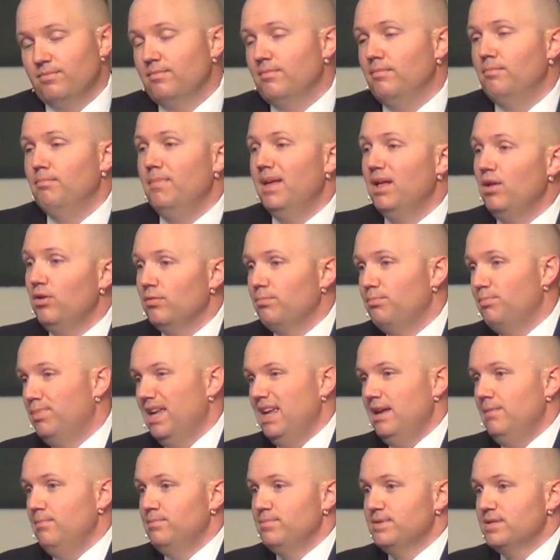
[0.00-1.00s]
Melt
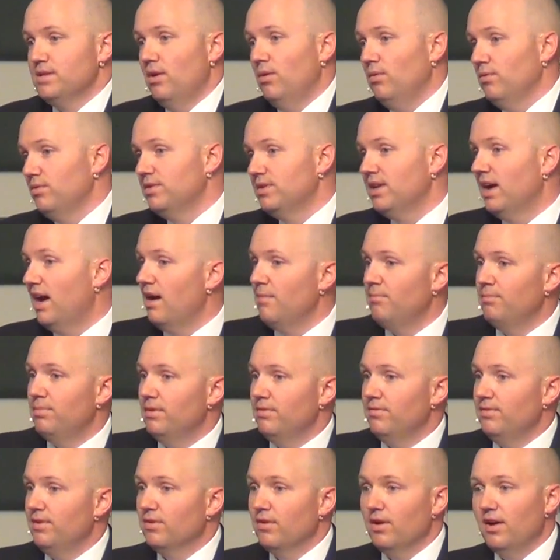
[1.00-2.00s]
peeps on top
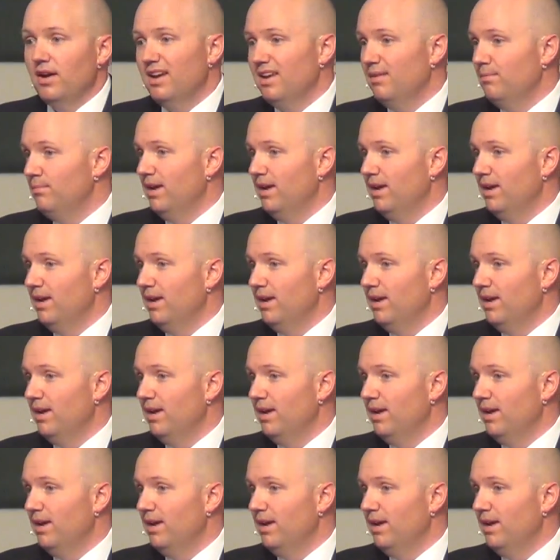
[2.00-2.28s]
of your honey